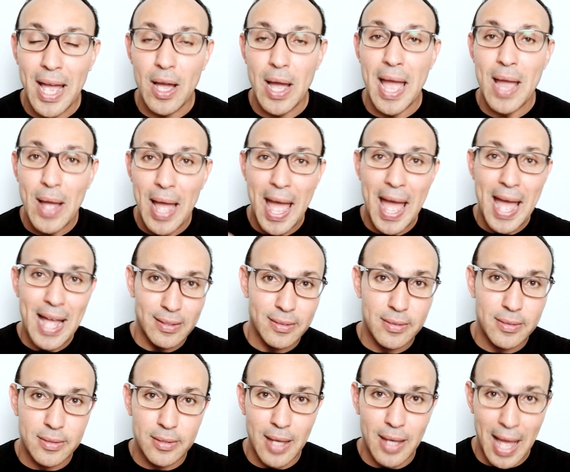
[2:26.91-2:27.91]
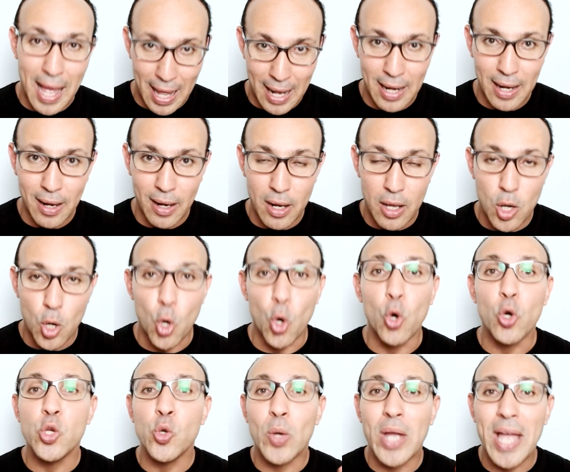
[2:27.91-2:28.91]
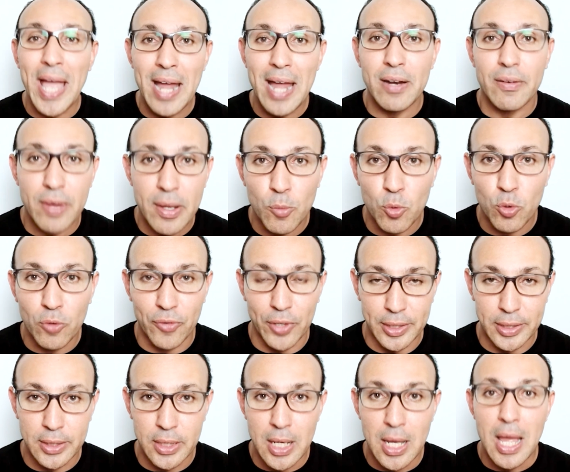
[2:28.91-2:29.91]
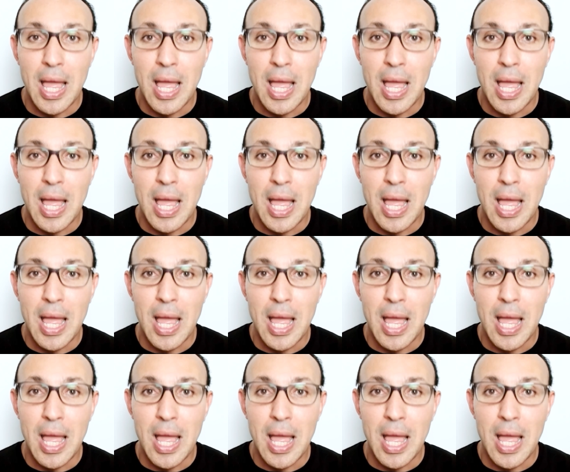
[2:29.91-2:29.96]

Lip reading: add hal or you can remove it.